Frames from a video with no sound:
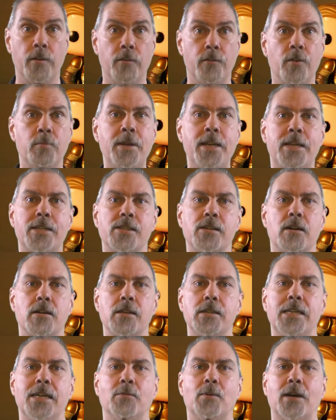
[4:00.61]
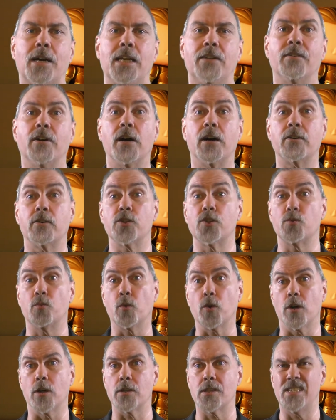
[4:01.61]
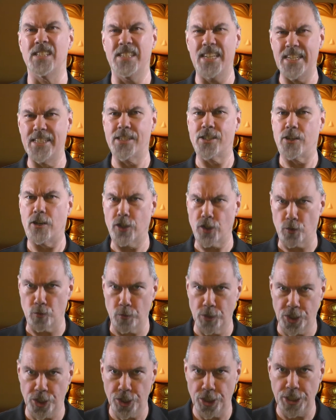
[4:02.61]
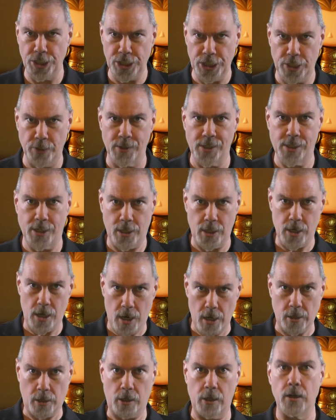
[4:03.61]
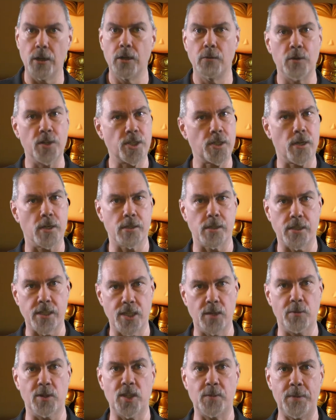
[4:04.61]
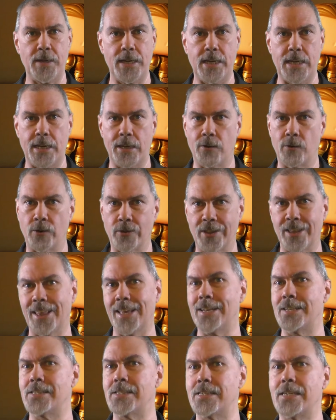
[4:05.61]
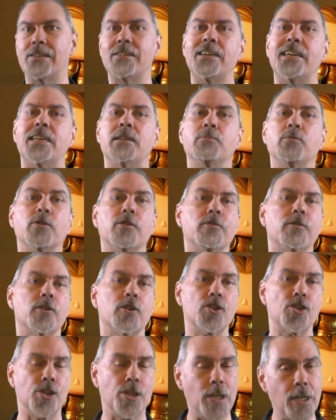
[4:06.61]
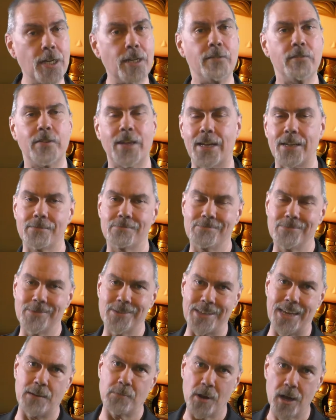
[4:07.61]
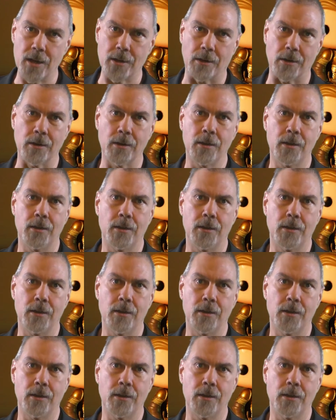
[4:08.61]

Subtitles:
For me, it's hard to tell what kind of honor is worse. Ned Stark's rigid adherence to honor, which causes so much pain, or the Lannisterian perversion of that same honor.